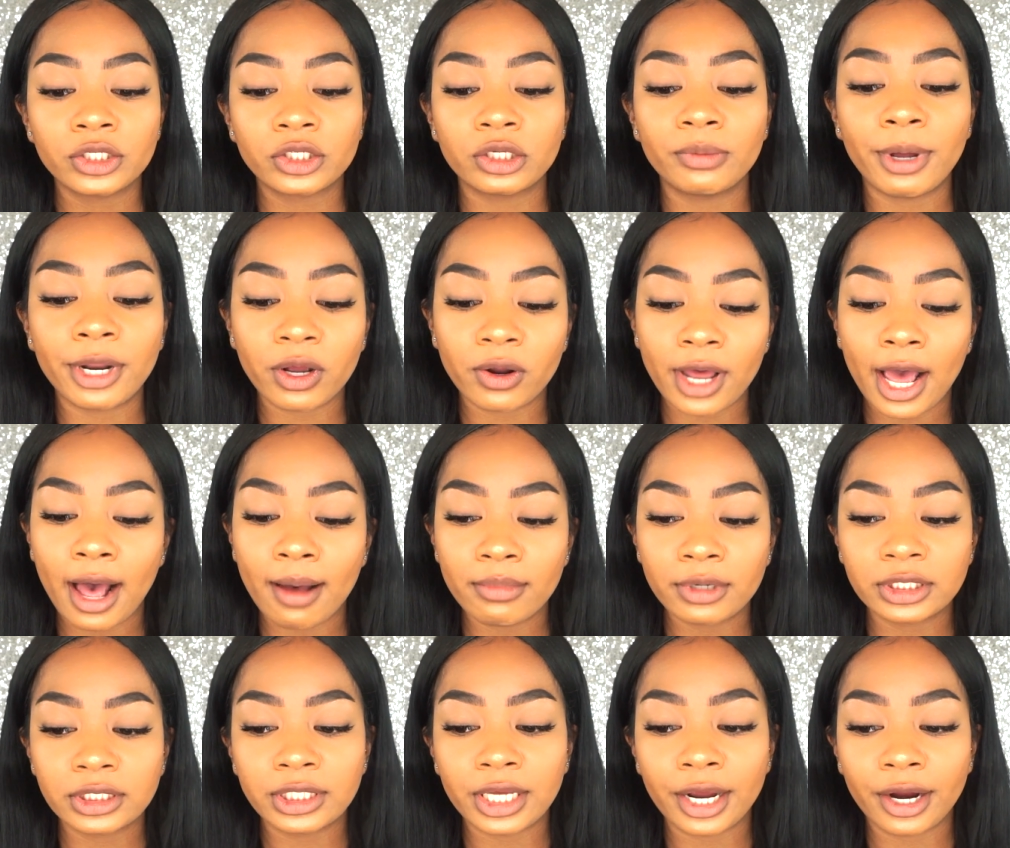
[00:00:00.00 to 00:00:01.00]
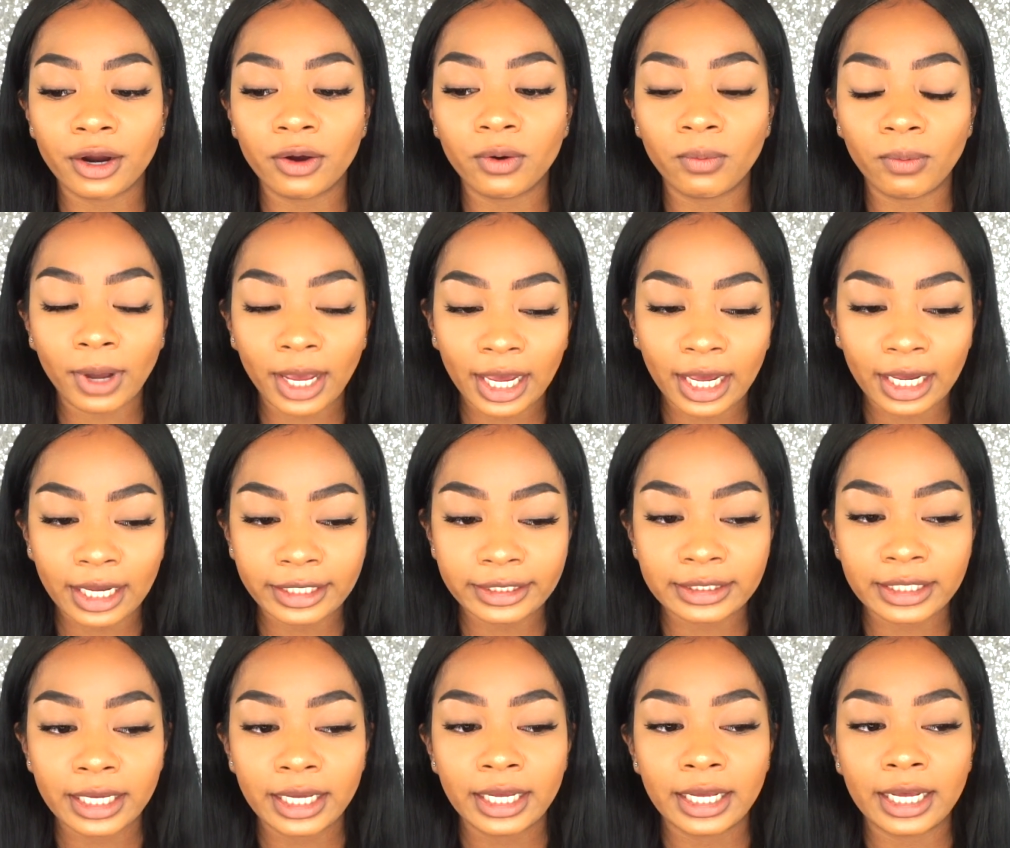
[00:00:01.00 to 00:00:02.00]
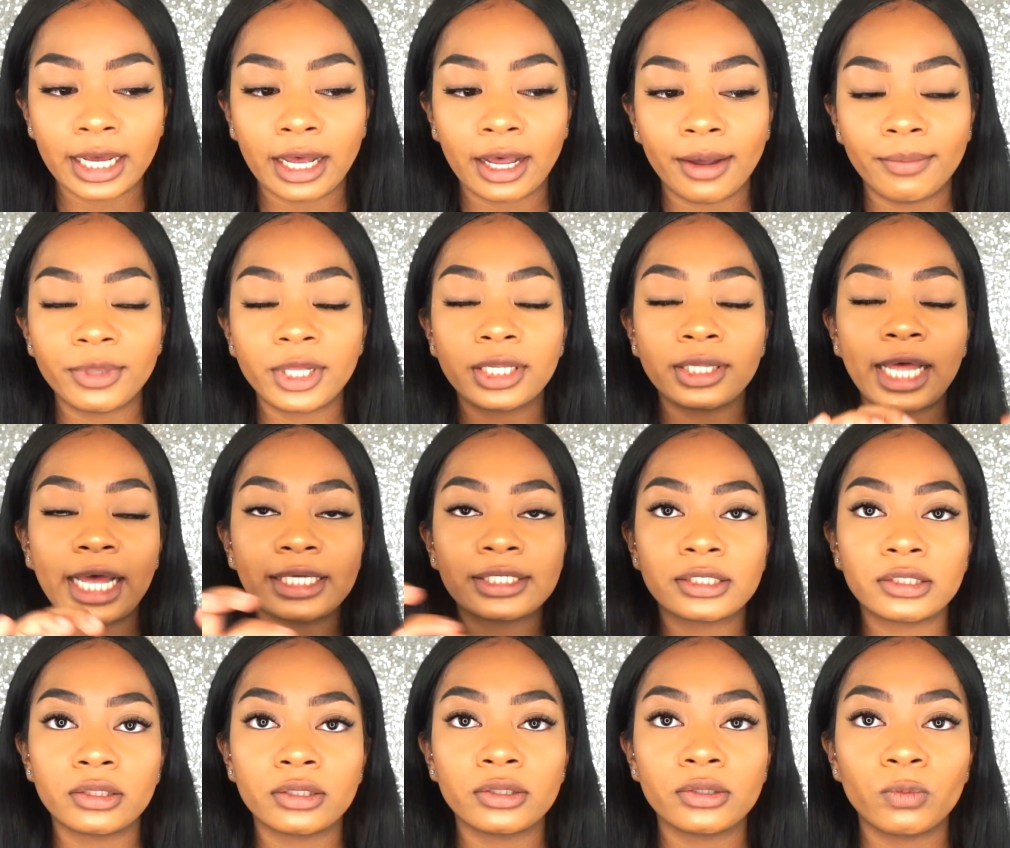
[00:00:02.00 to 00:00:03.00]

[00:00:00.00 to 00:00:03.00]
So depending on how much the hair weighs, the less